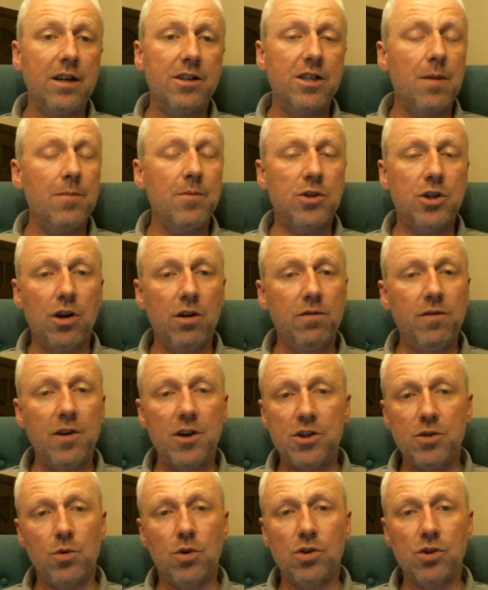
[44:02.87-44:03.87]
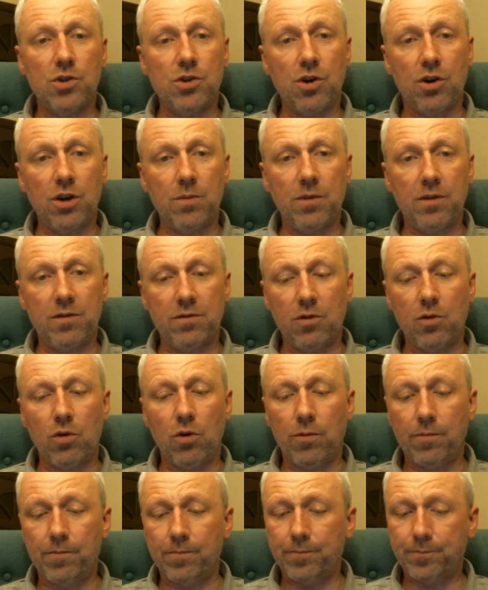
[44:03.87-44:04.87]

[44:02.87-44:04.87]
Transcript: temperature coefficient wasn't on it before.